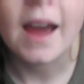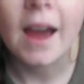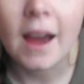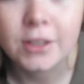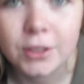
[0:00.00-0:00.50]

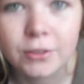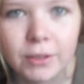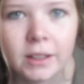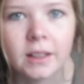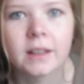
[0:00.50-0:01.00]
I should
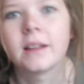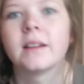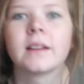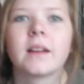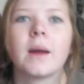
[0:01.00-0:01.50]
really
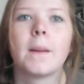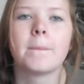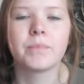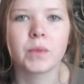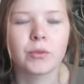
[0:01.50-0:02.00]
like
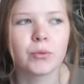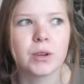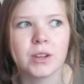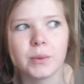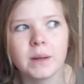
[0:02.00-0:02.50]

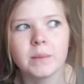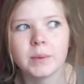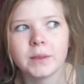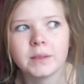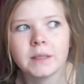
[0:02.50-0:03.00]
redo it,
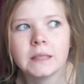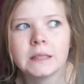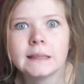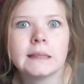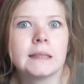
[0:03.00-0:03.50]
but
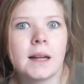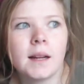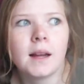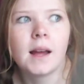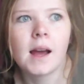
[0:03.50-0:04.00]

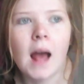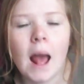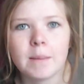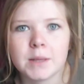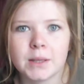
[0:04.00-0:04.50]

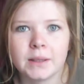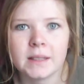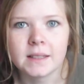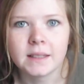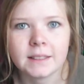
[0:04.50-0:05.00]
I'm too
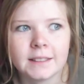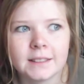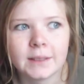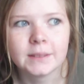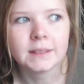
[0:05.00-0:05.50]
lazy,
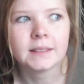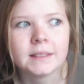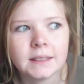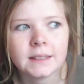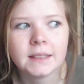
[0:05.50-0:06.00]
so
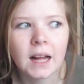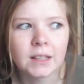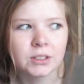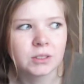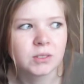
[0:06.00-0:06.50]
I'll
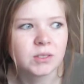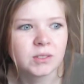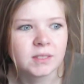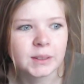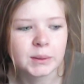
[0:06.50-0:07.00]
just
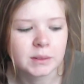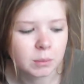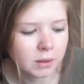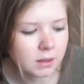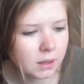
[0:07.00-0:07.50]
do it some
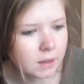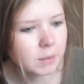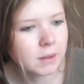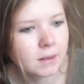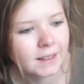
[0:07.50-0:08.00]
other time.
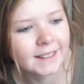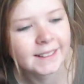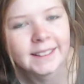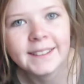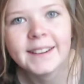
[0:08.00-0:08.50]

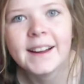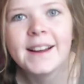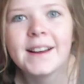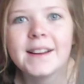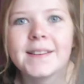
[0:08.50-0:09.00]

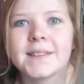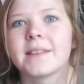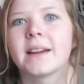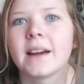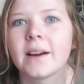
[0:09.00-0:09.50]
So
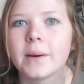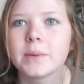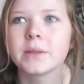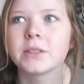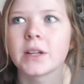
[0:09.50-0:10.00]
yeah, I hope
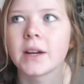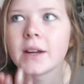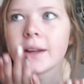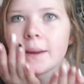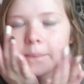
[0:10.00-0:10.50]
you enjoyed
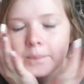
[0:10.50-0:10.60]
it.